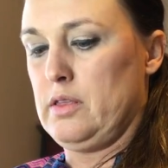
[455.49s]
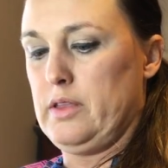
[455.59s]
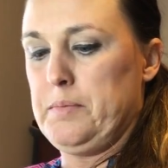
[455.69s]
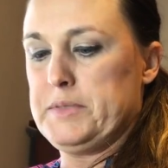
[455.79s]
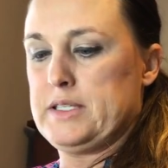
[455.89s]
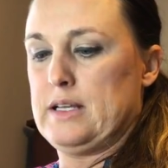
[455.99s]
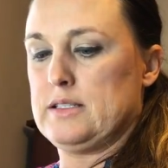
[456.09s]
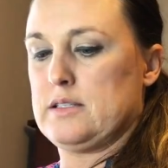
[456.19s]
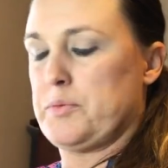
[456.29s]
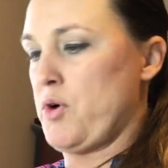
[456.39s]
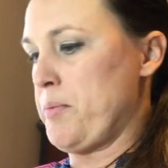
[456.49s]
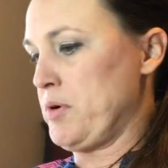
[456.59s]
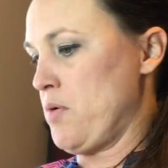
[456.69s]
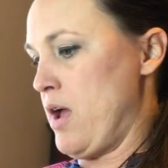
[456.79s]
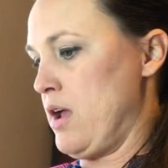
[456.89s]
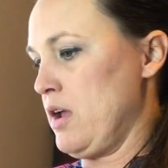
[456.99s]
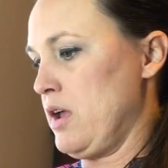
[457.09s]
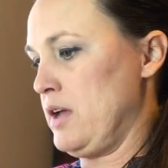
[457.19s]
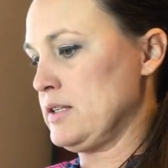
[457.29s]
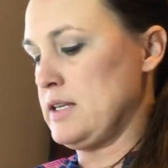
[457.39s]
LipSense the proper way.
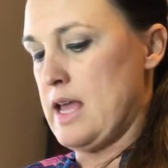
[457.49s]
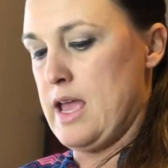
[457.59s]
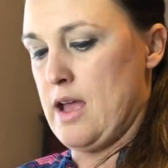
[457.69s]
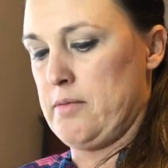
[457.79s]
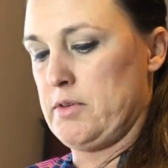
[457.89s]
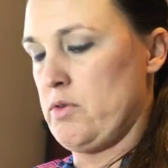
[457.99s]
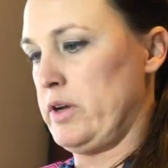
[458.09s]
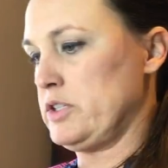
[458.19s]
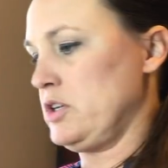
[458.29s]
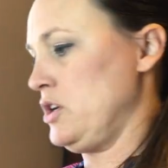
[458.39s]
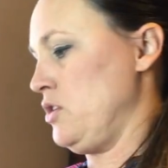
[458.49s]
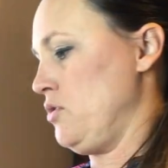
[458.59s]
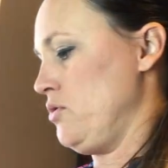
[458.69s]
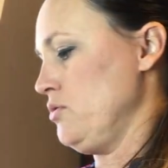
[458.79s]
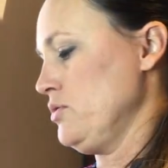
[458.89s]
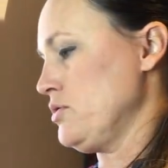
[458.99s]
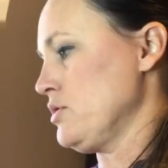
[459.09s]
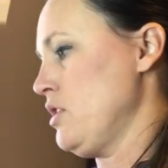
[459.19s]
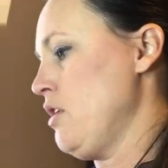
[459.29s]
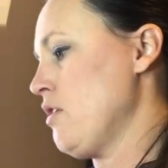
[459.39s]
And today I'm going to use,
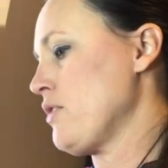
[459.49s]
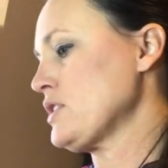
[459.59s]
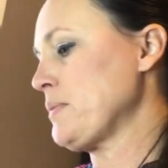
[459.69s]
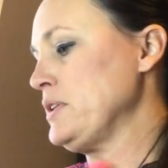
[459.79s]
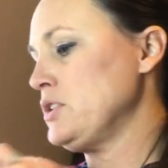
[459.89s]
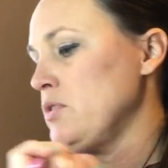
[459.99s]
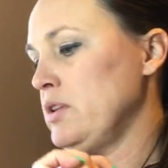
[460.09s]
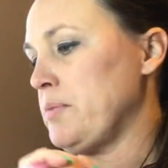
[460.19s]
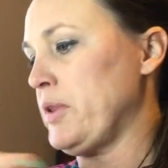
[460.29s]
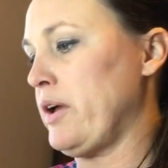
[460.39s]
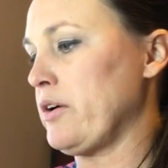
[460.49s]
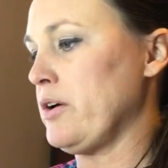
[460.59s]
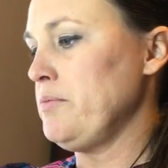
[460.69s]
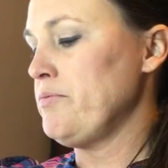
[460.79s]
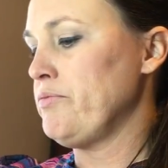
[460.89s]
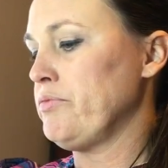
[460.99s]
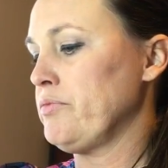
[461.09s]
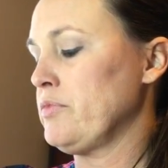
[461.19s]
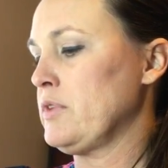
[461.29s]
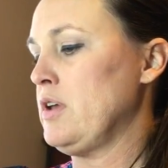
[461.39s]
first I'm going to do a lip liner,
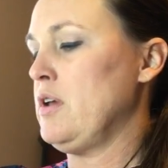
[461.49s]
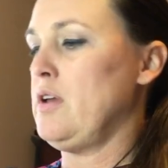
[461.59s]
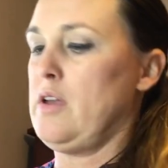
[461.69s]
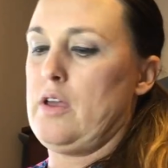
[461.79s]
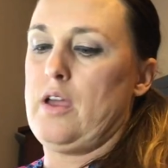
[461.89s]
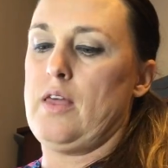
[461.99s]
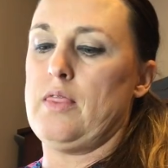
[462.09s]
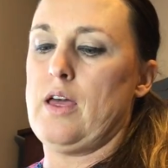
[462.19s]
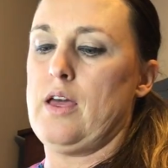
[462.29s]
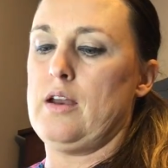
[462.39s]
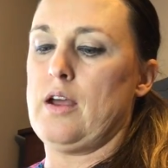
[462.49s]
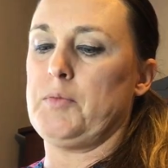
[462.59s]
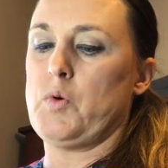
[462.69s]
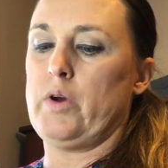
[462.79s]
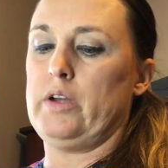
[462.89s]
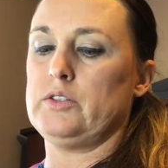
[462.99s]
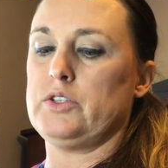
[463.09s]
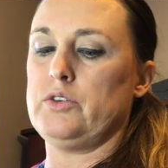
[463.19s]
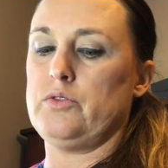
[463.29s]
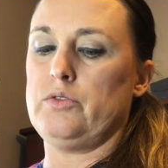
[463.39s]
and then I'm going
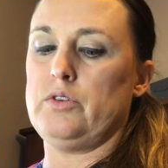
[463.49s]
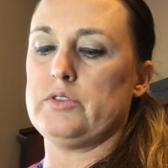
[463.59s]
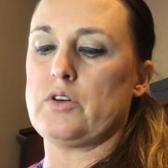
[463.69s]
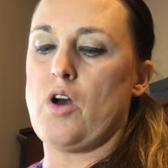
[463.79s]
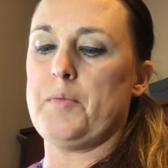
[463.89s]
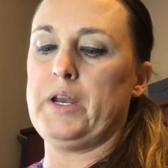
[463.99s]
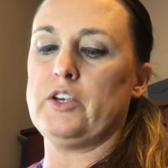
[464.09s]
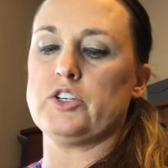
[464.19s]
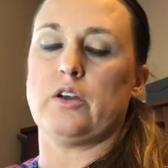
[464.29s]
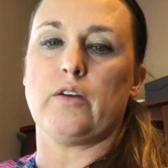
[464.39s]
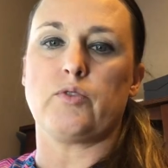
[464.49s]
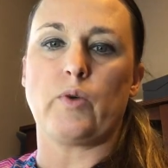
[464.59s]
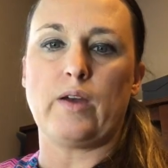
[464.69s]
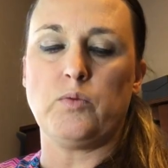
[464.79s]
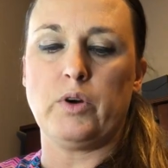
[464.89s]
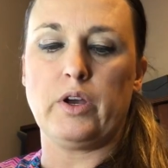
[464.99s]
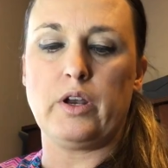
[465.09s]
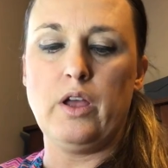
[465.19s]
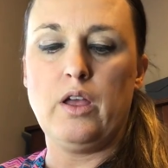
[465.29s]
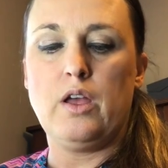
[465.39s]
to use a combination of
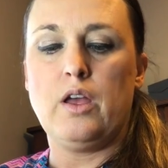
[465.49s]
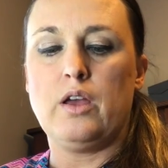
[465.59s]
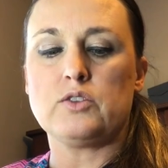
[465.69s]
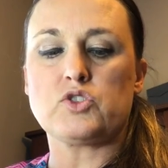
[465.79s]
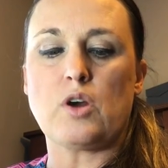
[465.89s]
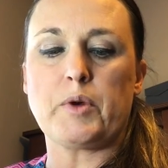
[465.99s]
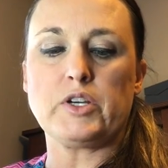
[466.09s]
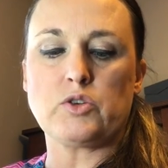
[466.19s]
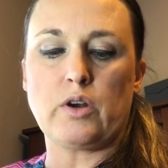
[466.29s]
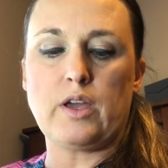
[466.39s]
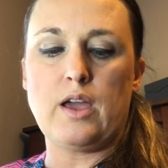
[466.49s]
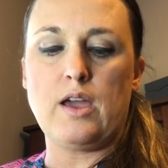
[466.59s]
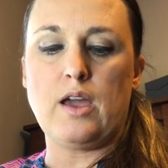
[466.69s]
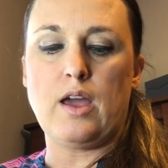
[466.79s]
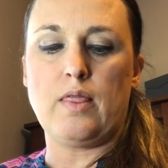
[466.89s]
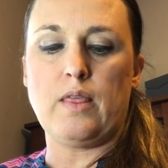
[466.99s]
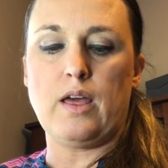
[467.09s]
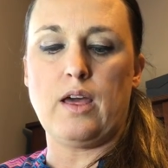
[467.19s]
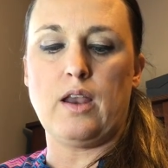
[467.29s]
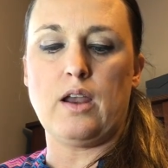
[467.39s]
redwood, strawberry shortcake, and
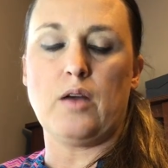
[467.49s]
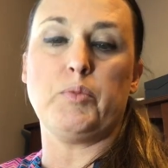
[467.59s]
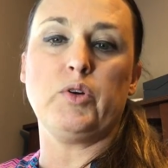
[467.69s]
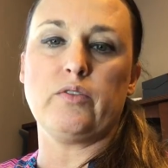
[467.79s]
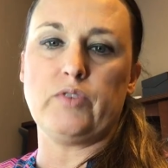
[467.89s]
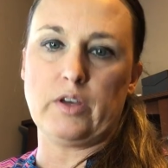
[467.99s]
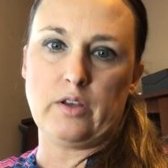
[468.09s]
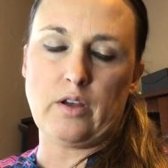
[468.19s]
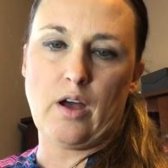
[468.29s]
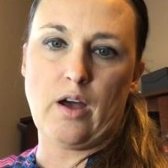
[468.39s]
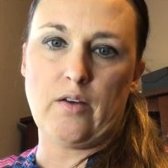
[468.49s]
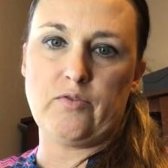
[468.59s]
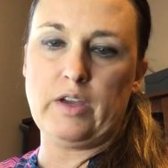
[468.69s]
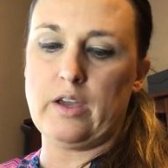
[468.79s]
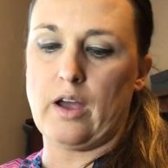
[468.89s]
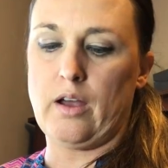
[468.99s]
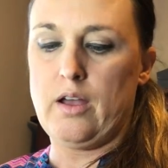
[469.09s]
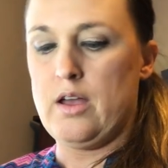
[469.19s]
then a bougainvillea